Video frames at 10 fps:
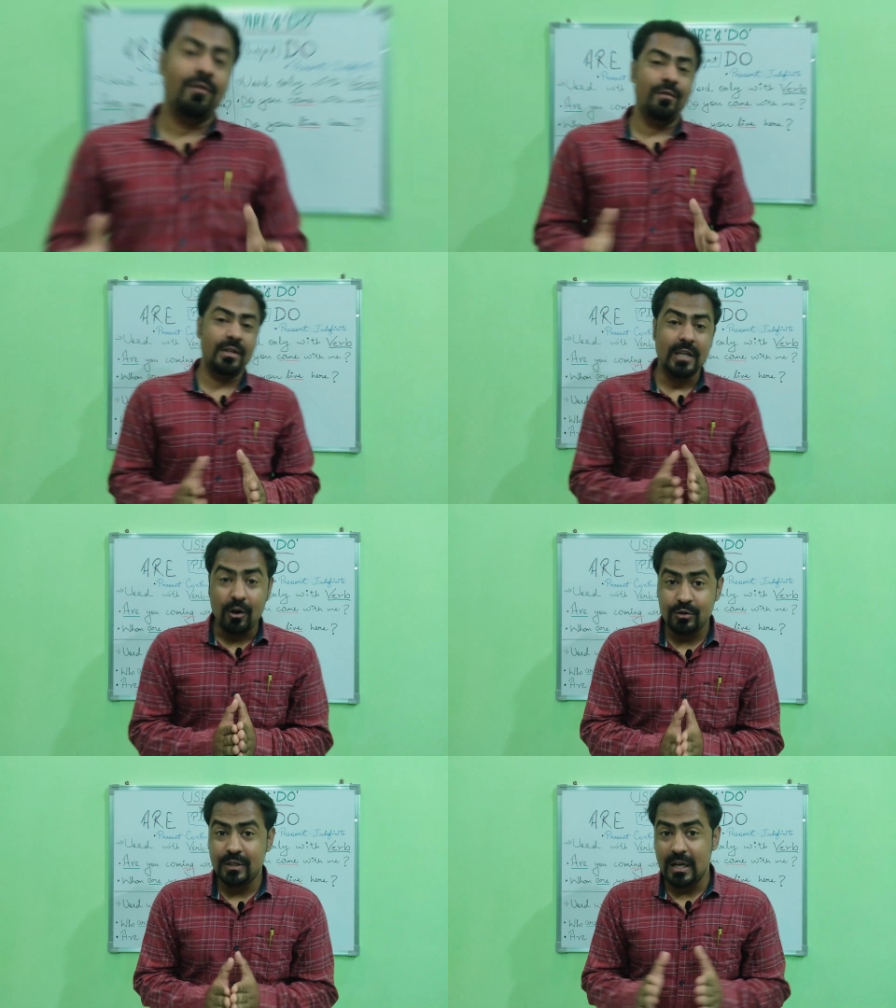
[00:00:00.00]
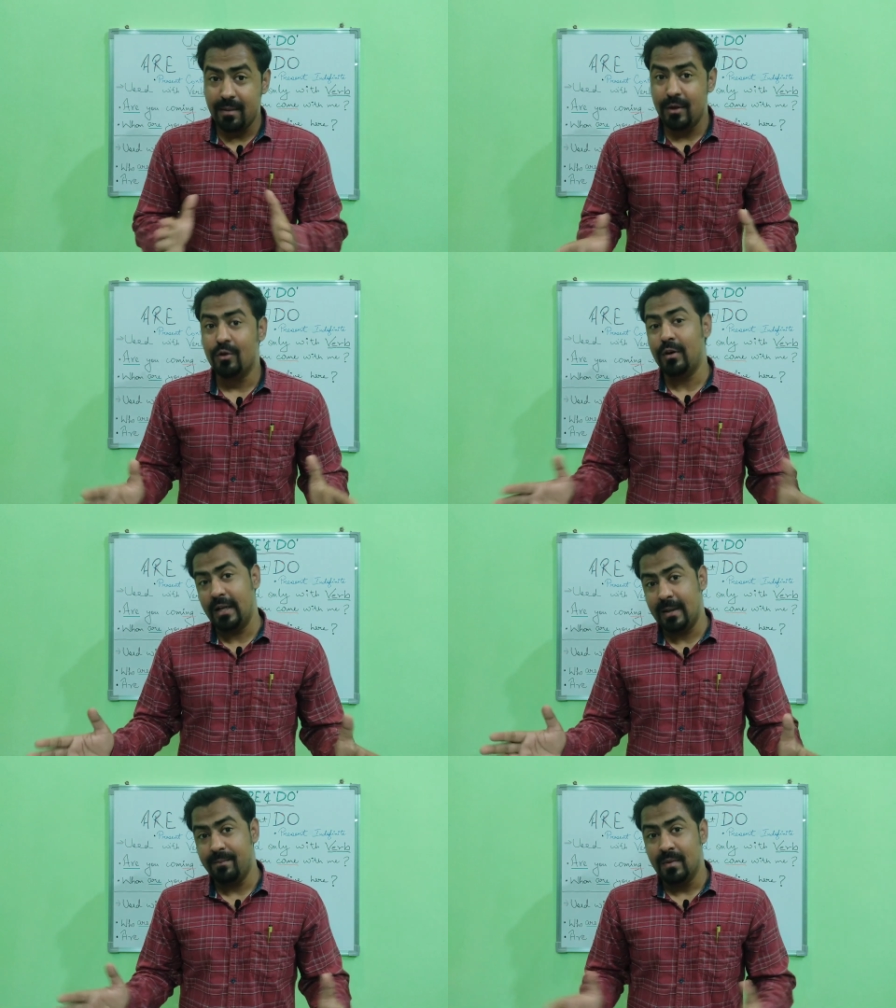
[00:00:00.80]
Without telling me your
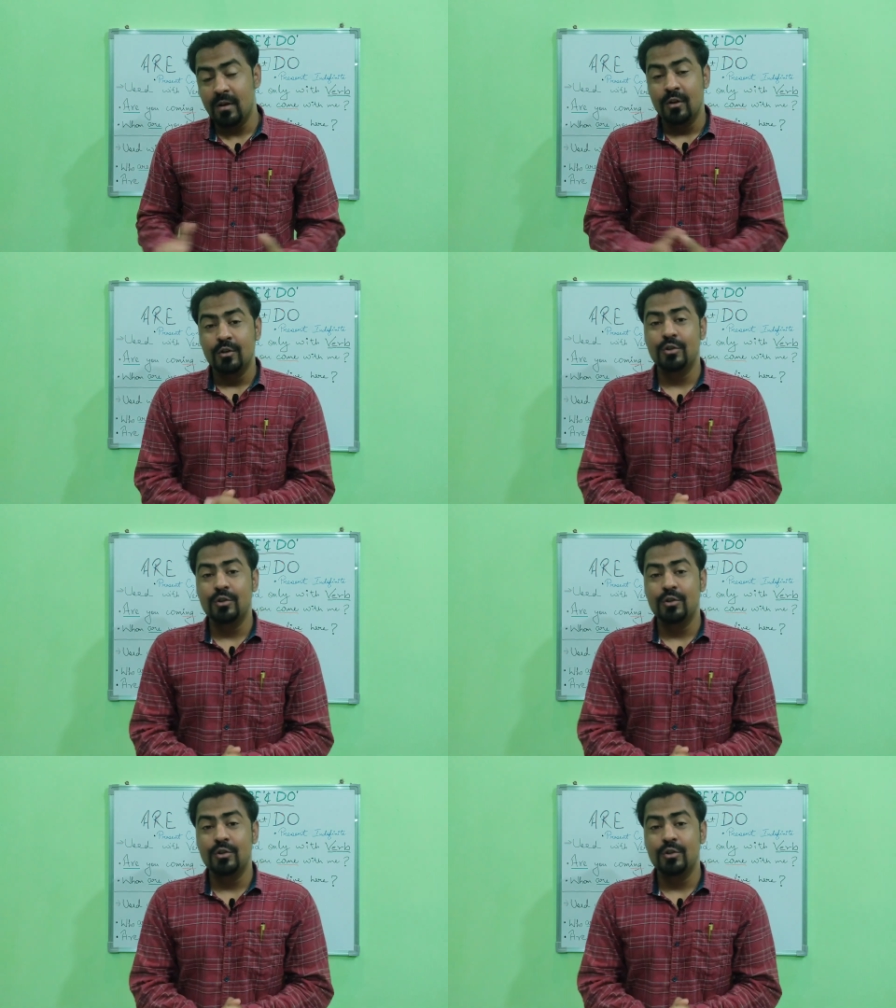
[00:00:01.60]
name,